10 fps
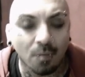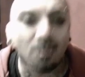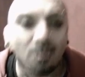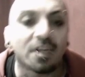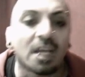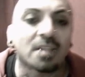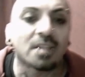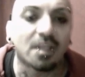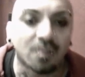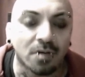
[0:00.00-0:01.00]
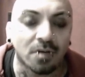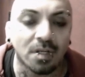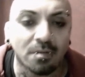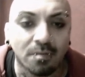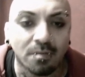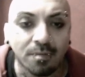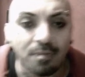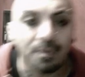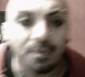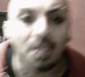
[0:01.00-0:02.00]
Well, if it has, I haven't heard it.
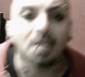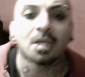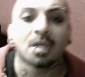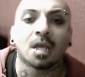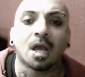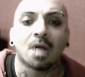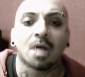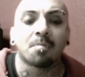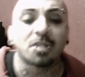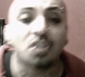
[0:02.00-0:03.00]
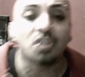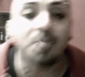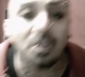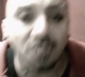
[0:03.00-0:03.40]
Uh, but should be